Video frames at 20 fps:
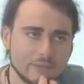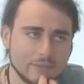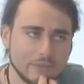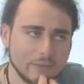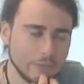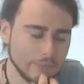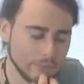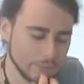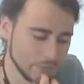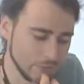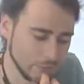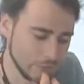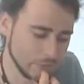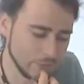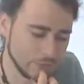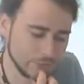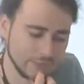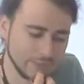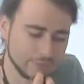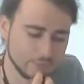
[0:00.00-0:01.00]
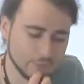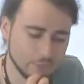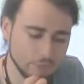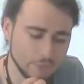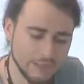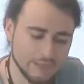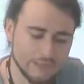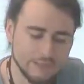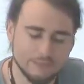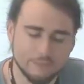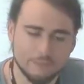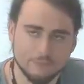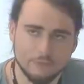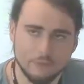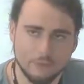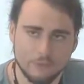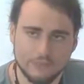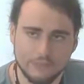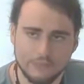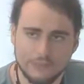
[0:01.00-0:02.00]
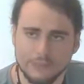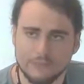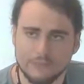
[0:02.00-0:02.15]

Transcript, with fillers: So you don't have to wait for the